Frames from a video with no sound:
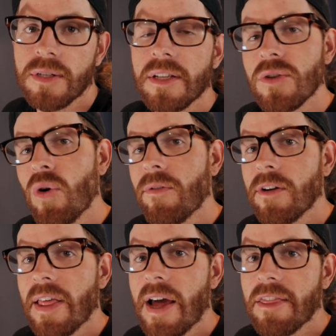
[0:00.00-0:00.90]
Let's go over
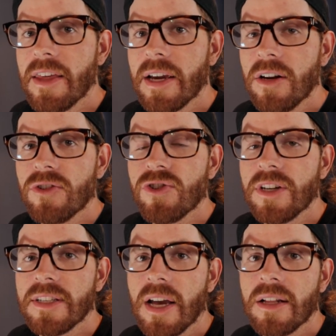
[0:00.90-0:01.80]
to that thing and I'll show you
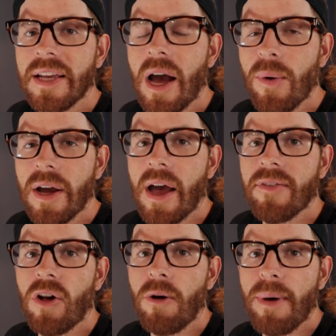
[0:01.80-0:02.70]
exactly how I have
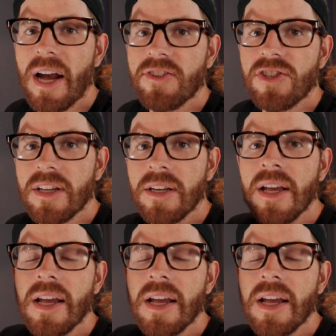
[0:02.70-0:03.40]
it all patched in